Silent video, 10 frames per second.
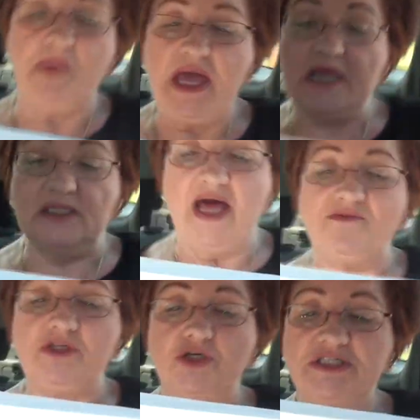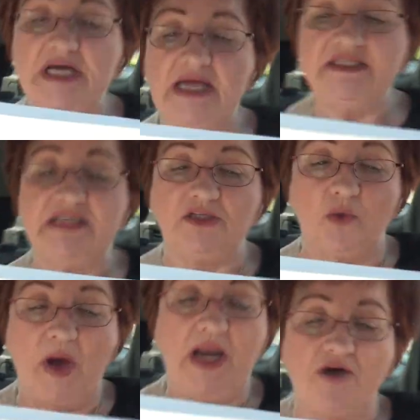a pale lavender side
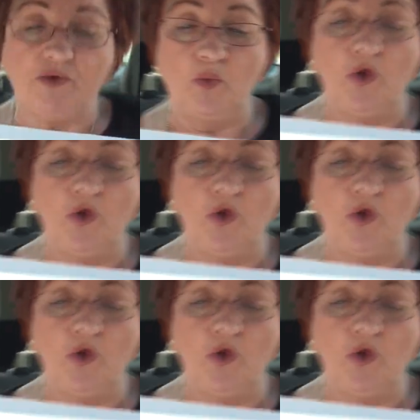silhouette of a